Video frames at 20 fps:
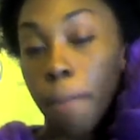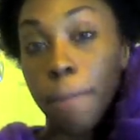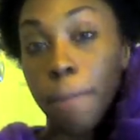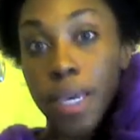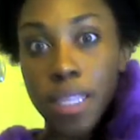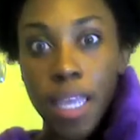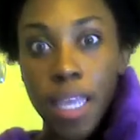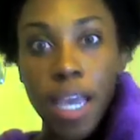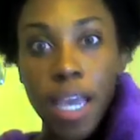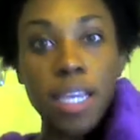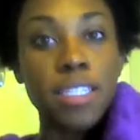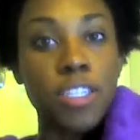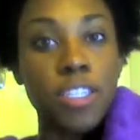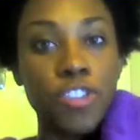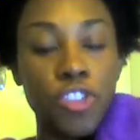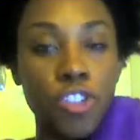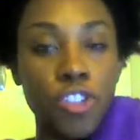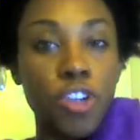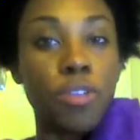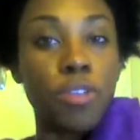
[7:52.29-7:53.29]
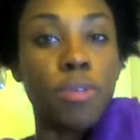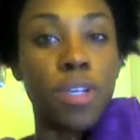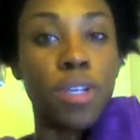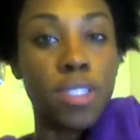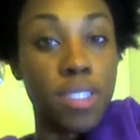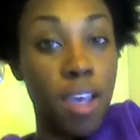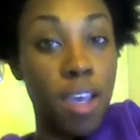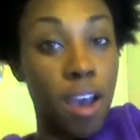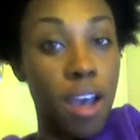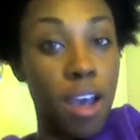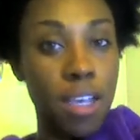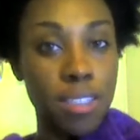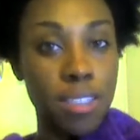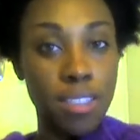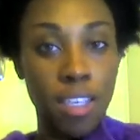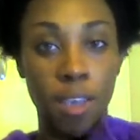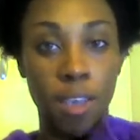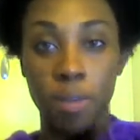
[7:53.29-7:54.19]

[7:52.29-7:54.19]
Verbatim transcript: But that conditioner was awesome.